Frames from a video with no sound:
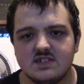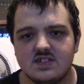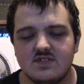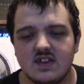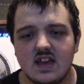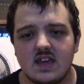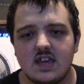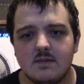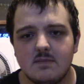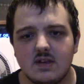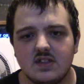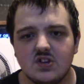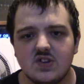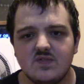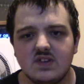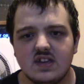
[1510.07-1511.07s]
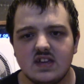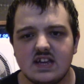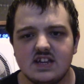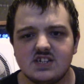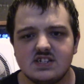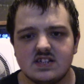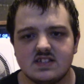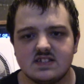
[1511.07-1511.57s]
you get email
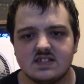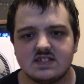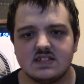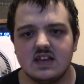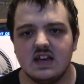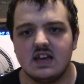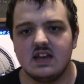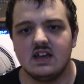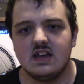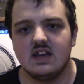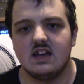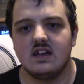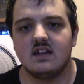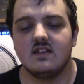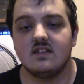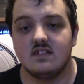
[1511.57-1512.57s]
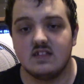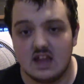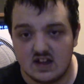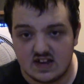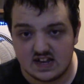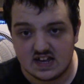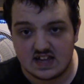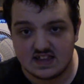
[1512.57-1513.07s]
notifications. Now
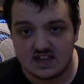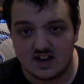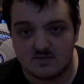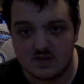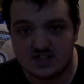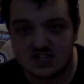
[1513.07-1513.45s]
that I got that off my